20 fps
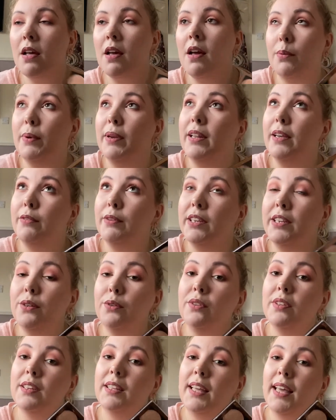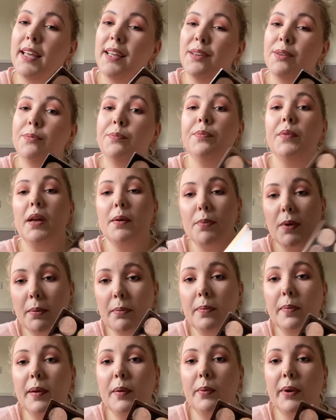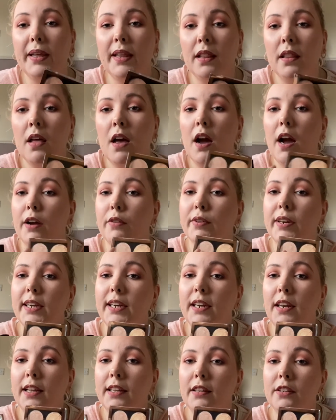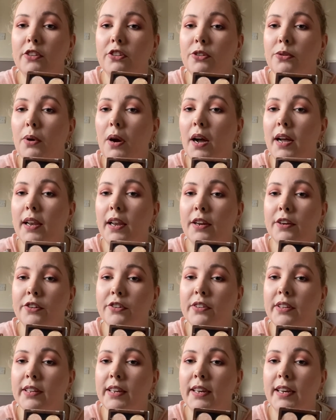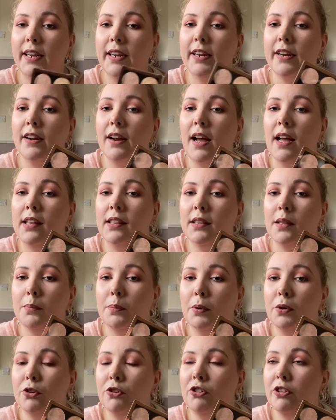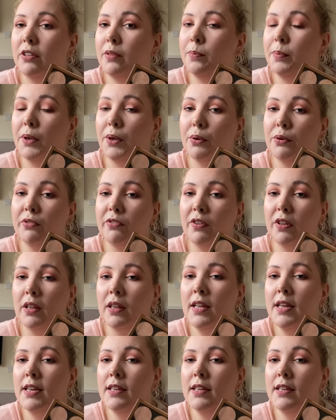Will I reuse it again? I probably will. I really like the 2 highlighters in it here, and the blush is beautiful.